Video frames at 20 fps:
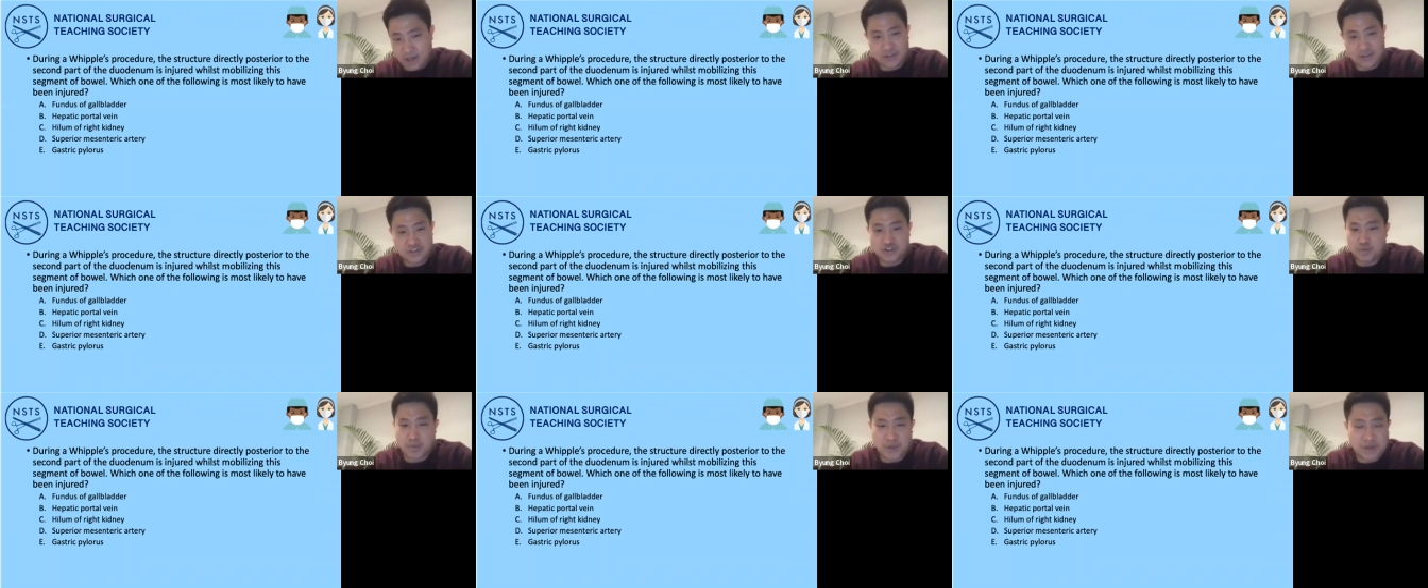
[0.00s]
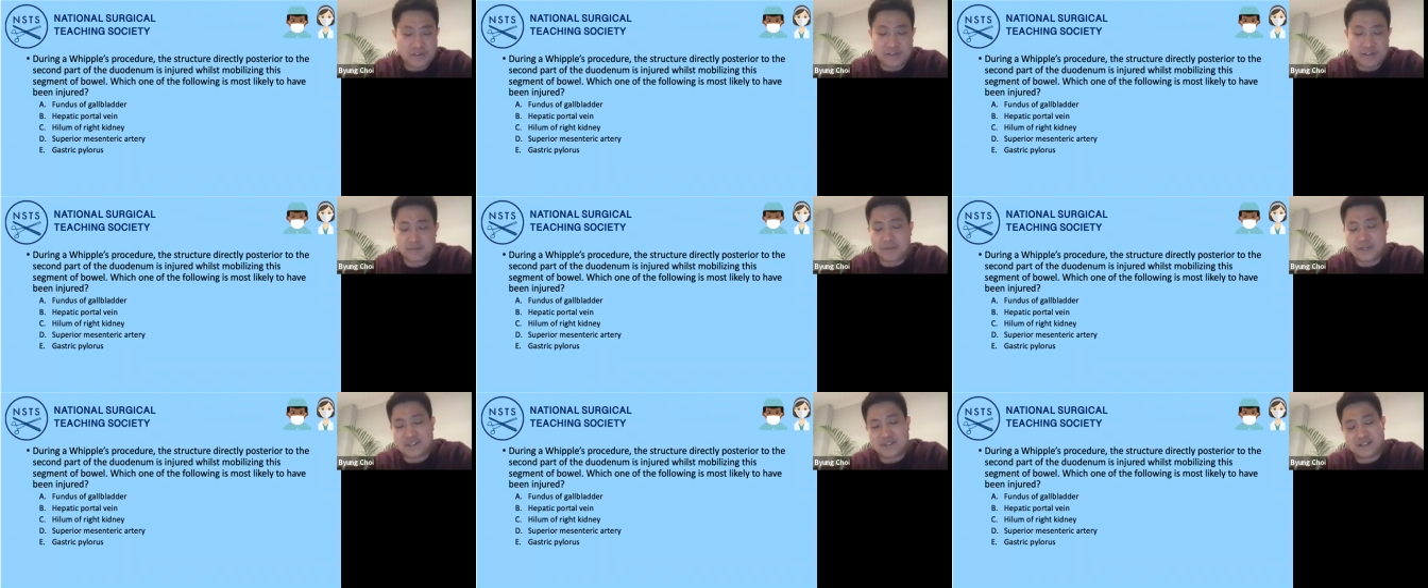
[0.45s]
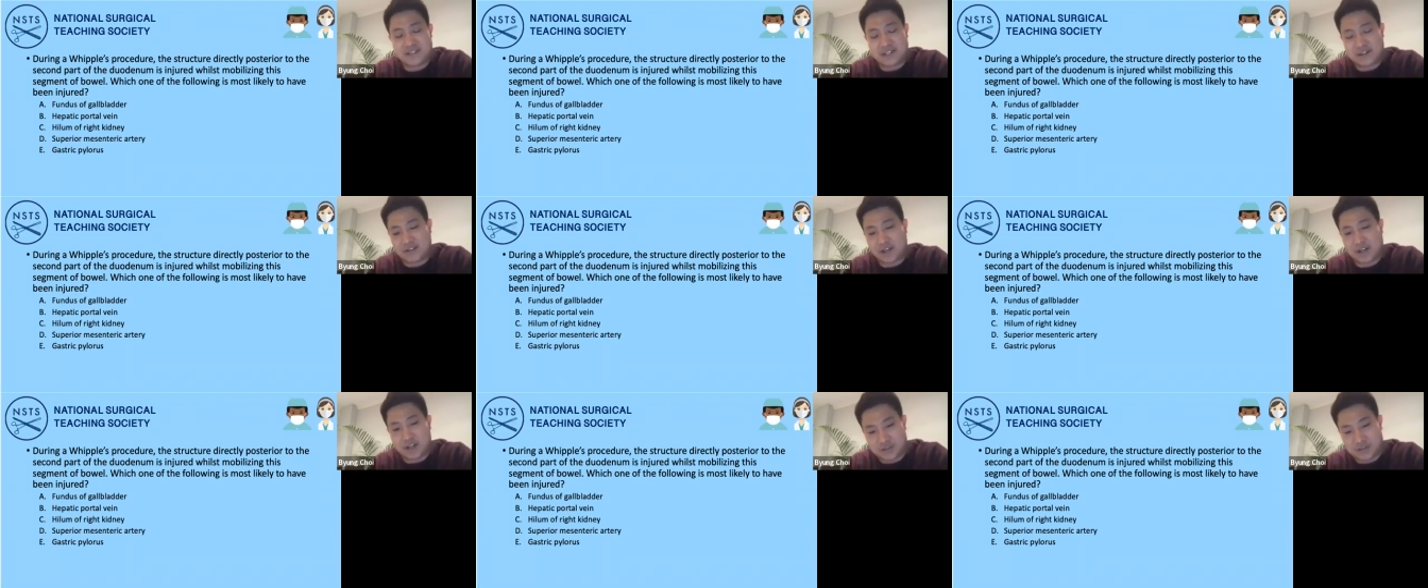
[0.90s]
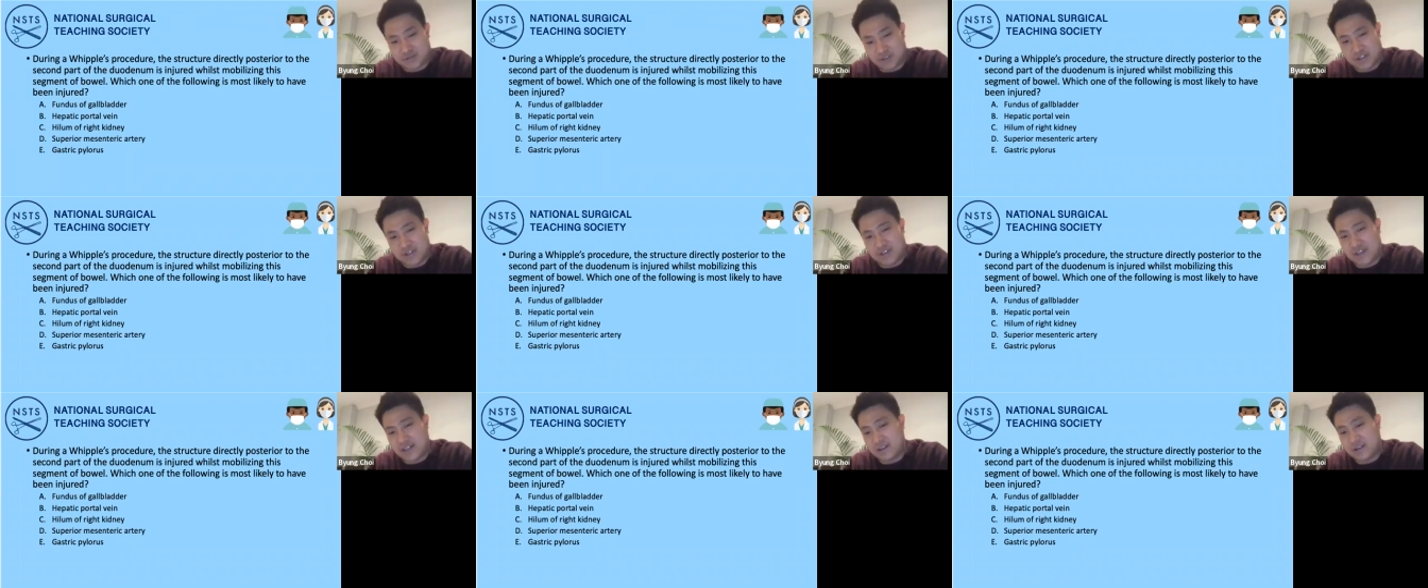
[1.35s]
superior mesenteric
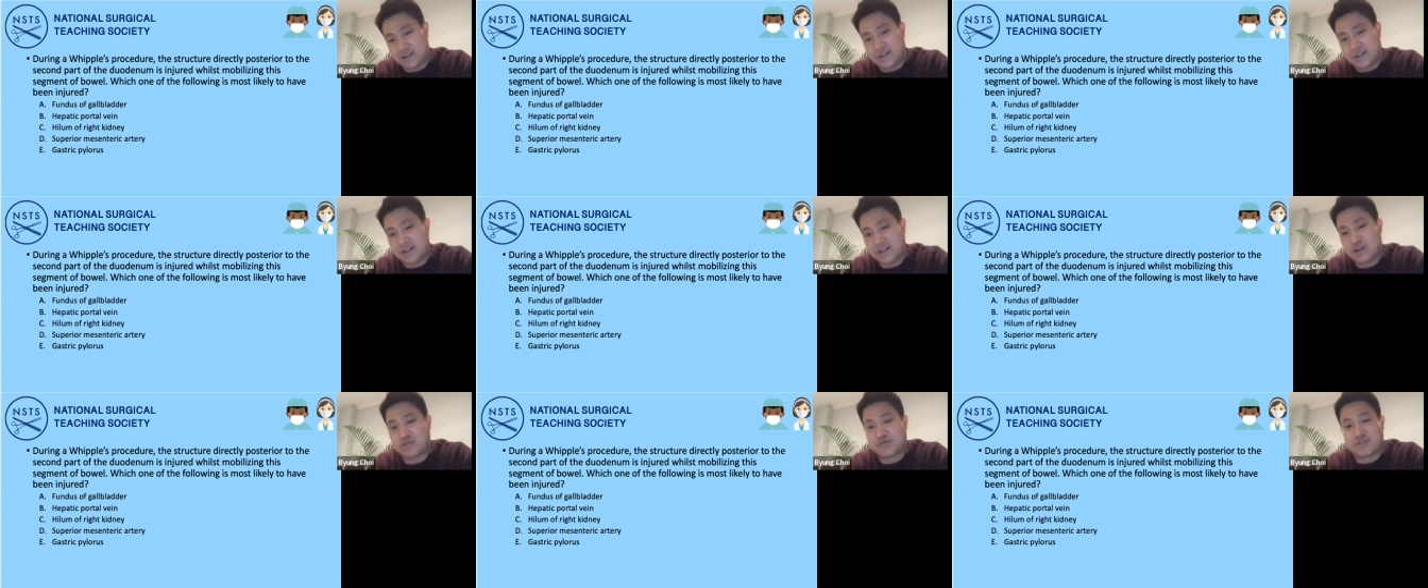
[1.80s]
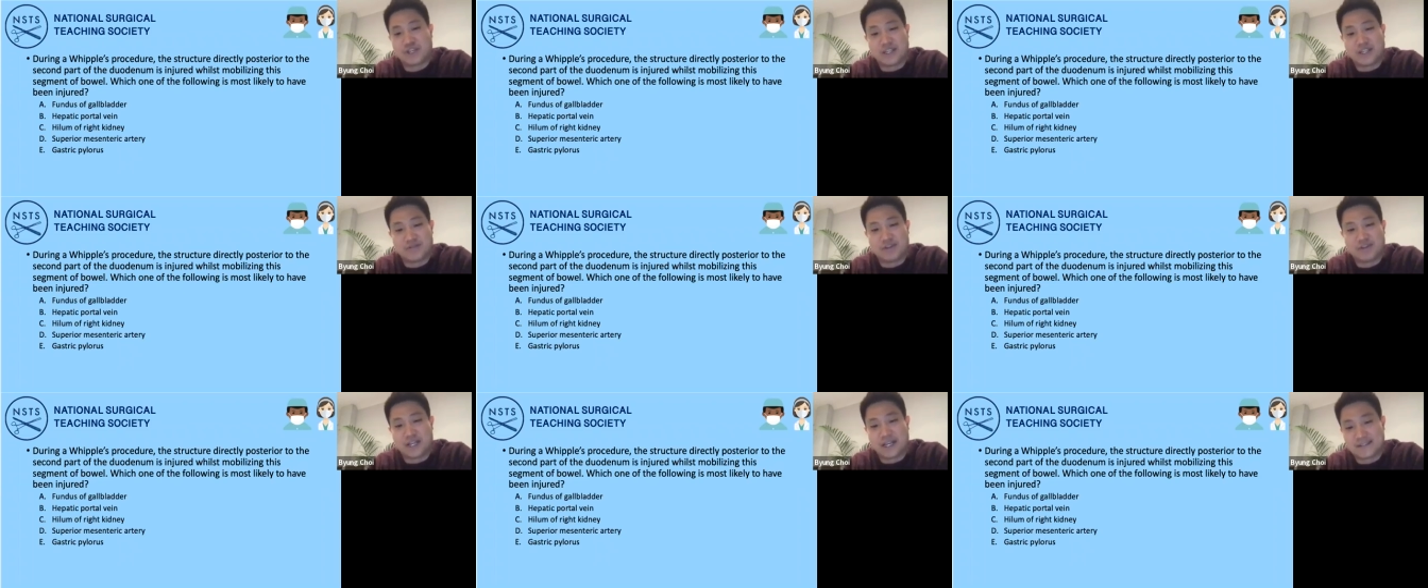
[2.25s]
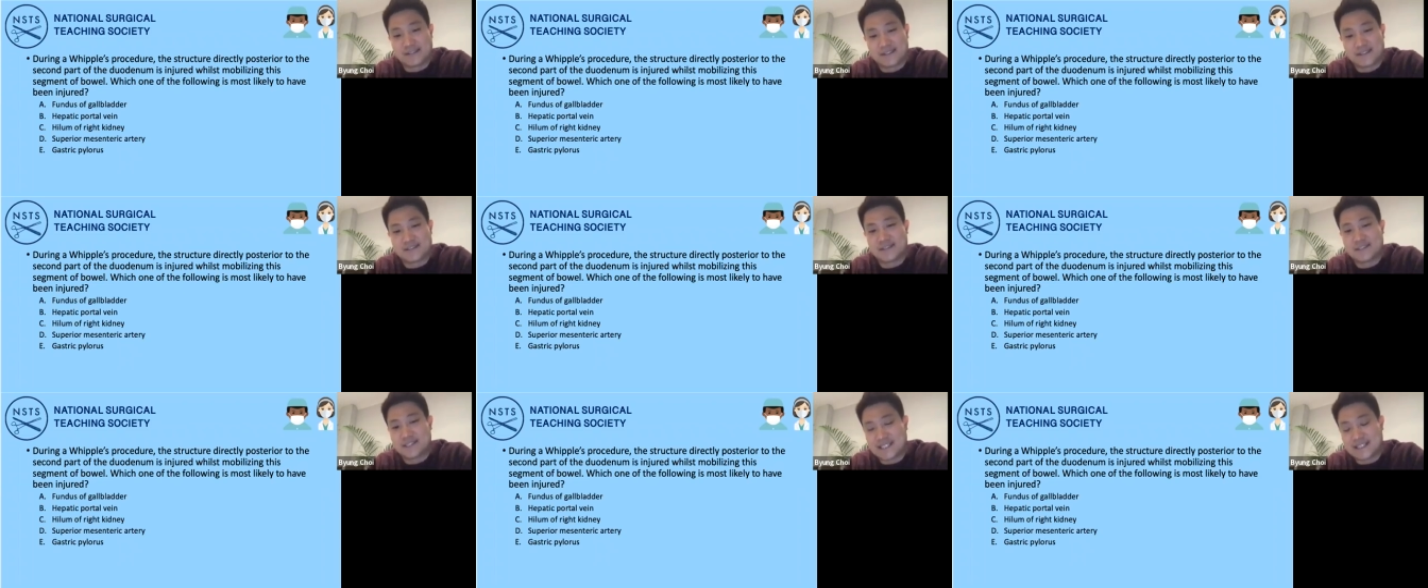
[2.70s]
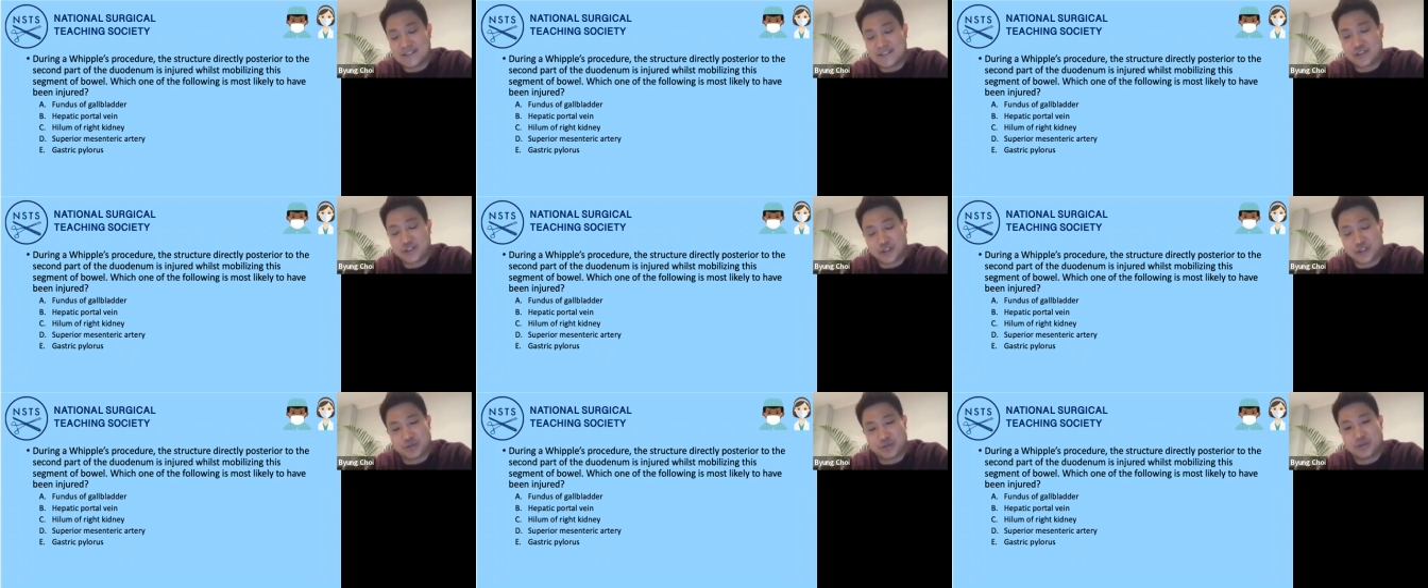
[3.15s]
artery, then they're not really related to
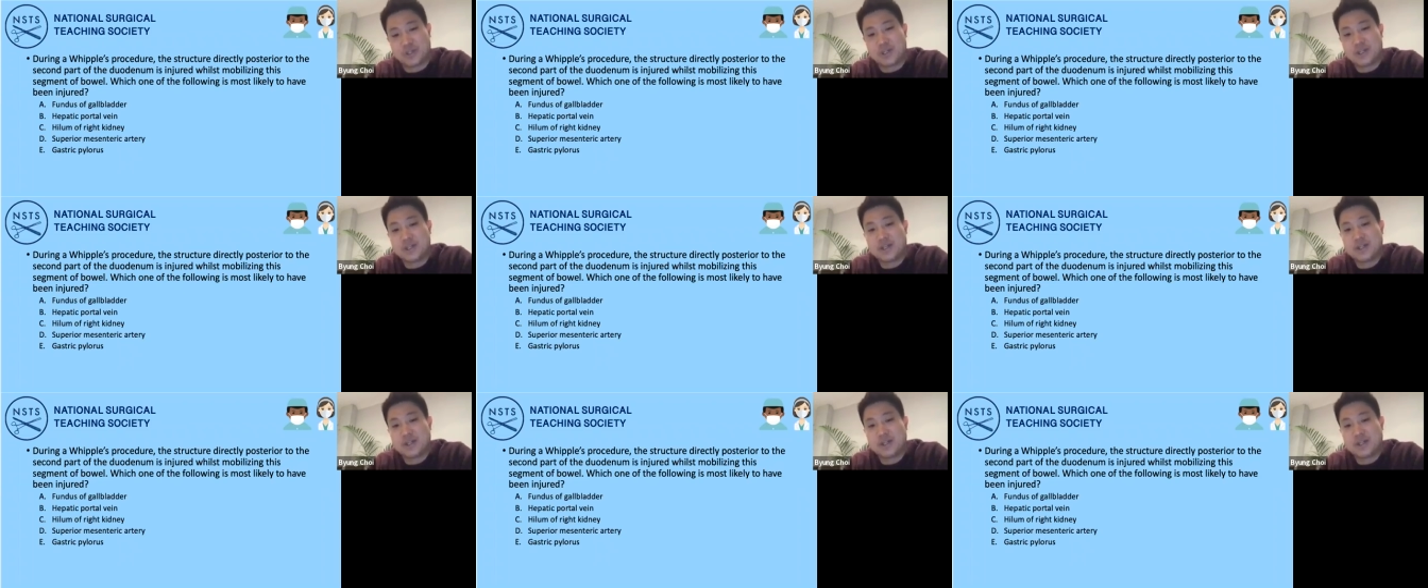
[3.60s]
D2,